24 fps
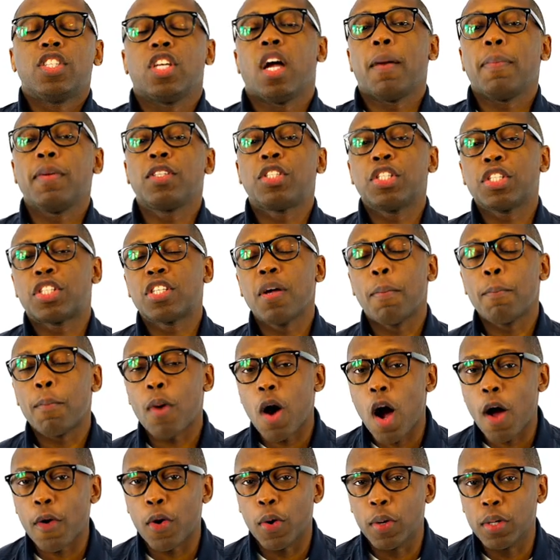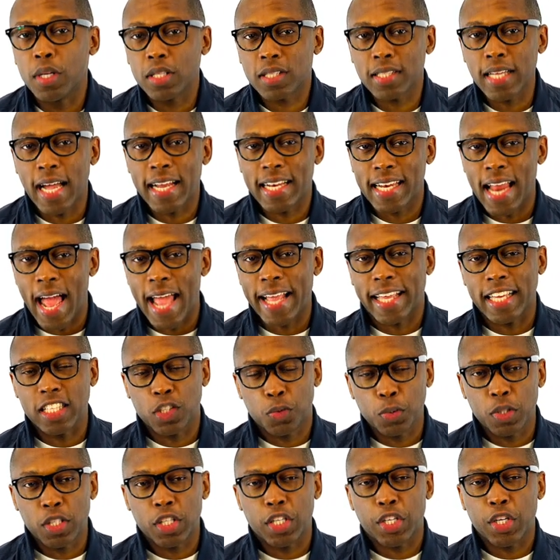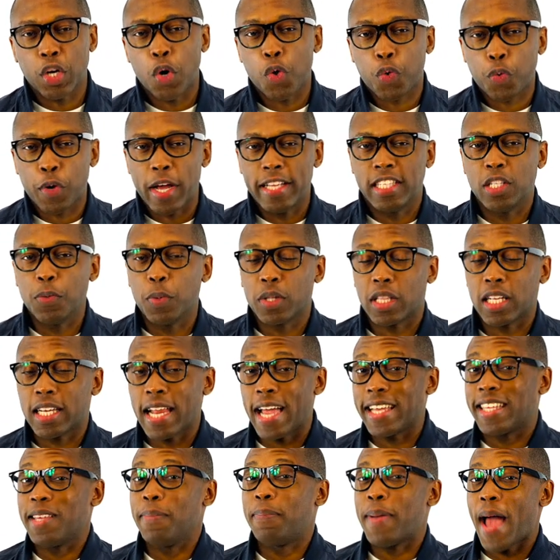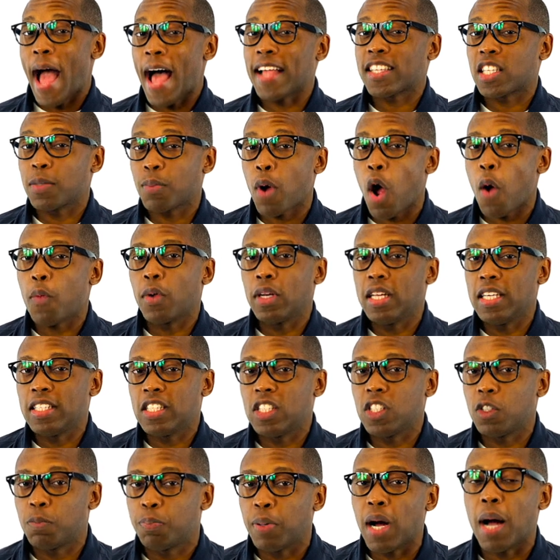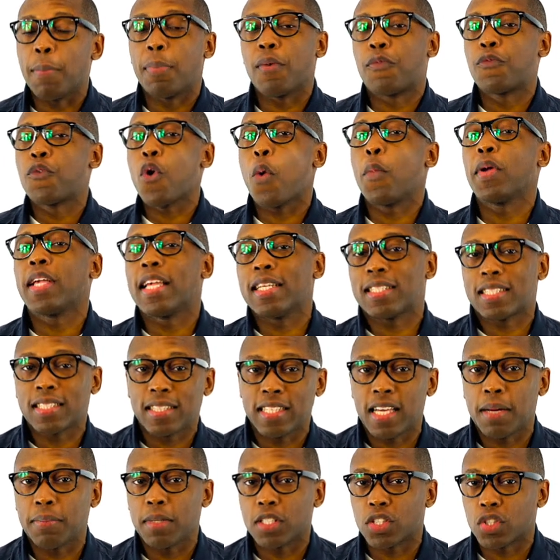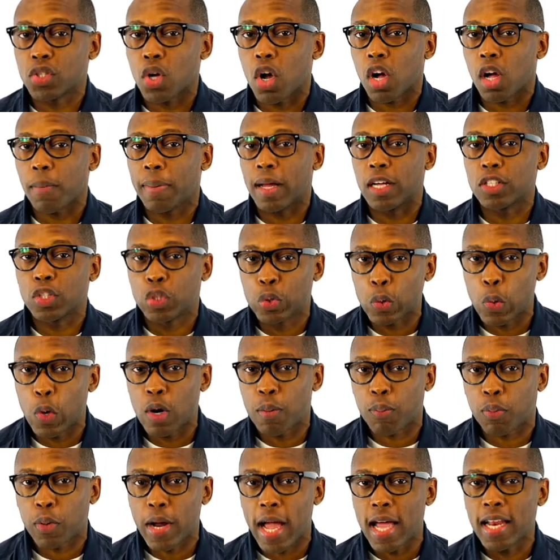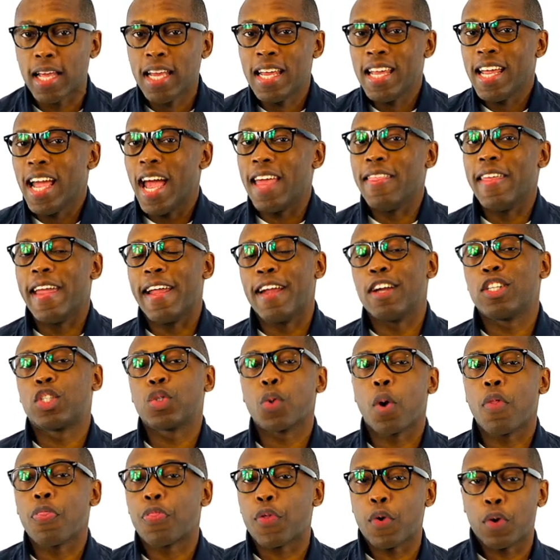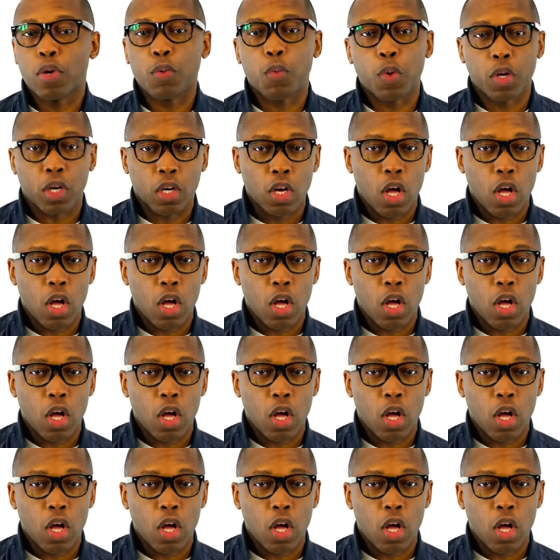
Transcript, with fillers: Jumping to tomorrow, it looks like Nike is really going to go crazy with the Nike basketball releases. But before we get to them, let's talk about Jordan Brand and the Air Jordan 31